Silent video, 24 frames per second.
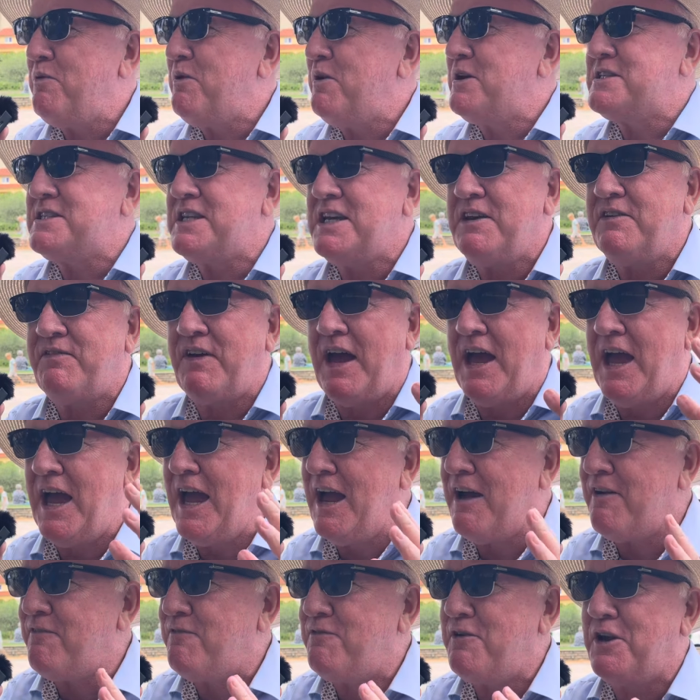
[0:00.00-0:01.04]
receive
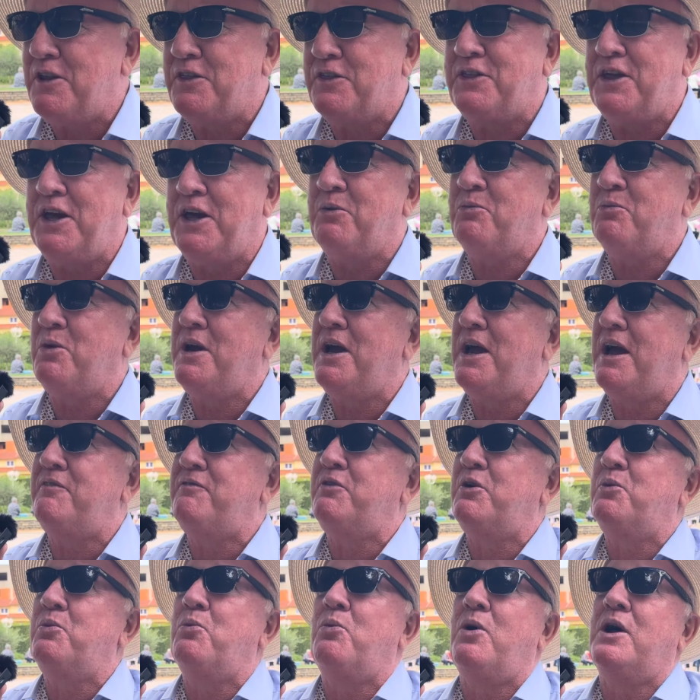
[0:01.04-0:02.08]
everything we
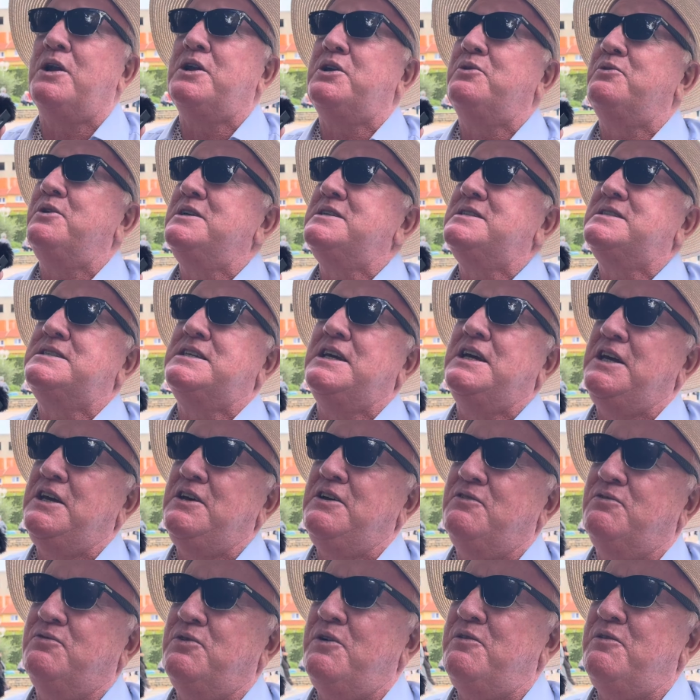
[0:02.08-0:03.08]
ever want to receive.